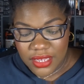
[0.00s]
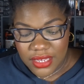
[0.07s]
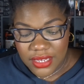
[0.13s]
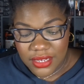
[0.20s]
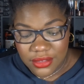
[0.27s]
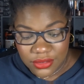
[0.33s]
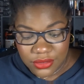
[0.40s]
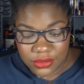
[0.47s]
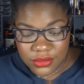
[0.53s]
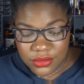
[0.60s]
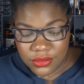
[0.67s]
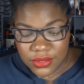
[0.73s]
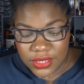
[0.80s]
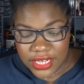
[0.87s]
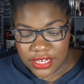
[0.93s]
In
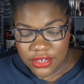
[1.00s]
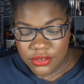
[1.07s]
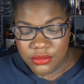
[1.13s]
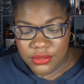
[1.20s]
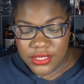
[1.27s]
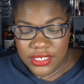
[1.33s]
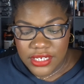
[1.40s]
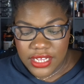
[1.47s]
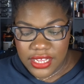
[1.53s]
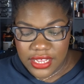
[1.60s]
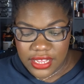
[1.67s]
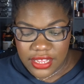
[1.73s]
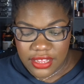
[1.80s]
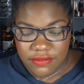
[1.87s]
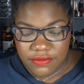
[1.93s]
total, I already
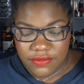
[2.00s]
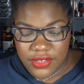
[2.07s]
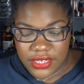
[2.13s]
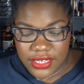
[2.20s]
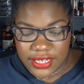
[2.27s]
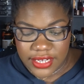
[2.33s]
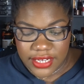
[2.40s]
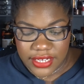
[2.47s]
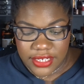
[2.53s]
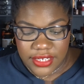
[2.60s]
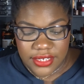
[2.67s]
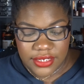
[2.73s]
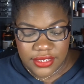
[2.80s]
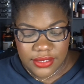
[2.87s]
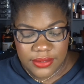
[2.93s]
have
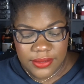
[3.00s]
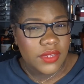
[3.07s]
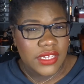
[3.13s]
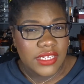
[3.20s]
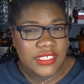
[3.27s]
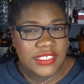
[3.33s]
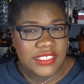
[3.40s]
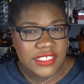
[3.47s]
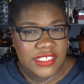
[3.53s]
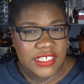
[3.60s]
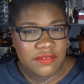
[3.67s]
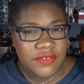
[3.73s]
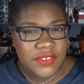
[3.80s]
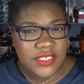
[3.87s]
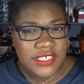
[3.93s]
like
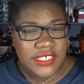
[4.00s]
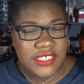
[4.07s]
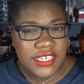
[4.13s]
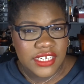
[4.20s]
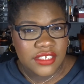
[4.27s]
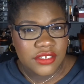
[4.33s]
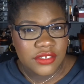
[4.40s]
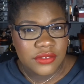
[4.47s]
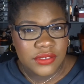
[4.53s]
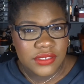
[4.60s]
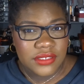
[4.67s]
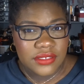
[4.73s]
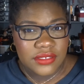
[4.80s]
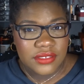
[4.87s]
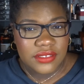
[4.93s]
79
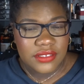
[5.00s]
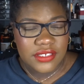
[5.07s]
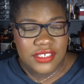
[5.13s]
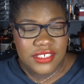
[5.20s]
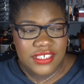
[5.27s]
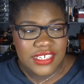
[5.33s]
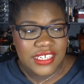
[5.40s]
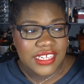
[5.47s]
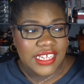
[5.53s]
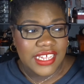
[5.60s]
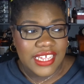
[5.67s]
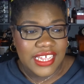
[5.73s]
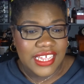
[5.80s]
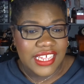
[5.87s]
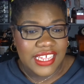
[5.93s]
uses
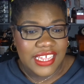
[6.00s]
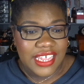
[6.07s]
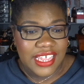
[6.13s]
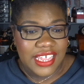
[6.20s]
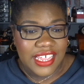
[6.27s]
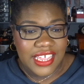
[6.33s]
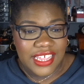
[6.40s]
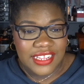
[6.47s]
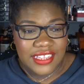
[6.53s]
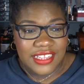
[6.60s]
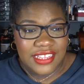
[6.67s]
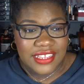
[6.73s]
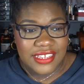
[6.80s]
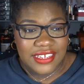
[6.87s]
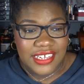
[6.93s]

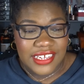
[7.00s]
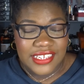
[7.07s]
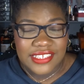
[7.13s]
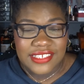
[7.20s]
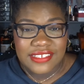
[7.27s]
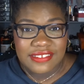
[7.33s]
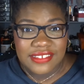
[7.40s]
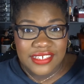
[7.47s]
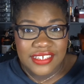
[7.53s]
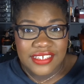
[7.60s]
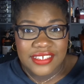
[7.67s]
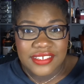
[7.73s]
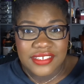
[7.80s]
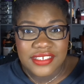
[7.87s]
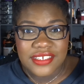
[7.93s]
and it's
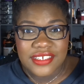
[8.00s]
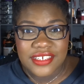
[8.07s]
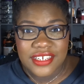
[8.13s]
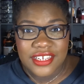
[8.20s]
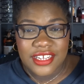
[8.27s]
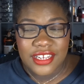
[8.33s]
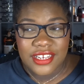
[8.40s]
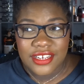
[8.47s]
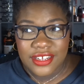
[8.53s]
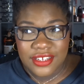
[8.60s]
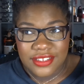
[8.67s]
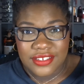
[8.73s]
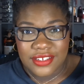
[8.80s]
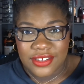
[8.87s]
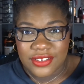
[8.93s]
still
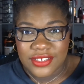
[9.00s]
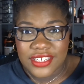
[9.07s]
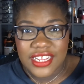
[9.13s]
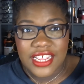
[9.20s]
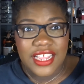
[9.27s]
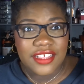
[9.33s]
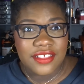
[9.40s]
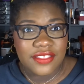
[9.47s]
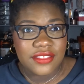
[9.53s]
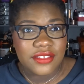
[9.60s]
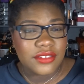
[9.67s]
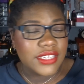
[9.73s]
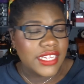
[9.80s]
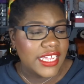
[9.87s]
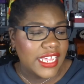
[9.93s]
not done. I
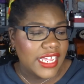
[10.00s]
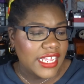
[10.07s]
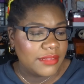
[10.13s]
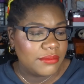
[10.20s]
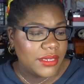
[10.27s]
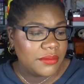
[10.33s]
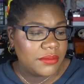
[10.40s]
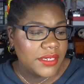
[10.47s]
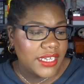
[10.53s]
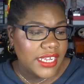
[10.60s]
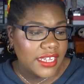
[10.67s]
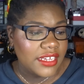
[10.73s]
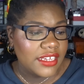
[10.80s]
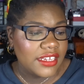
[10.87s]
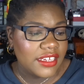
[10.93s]
thought I had maybe
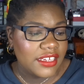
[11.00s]
like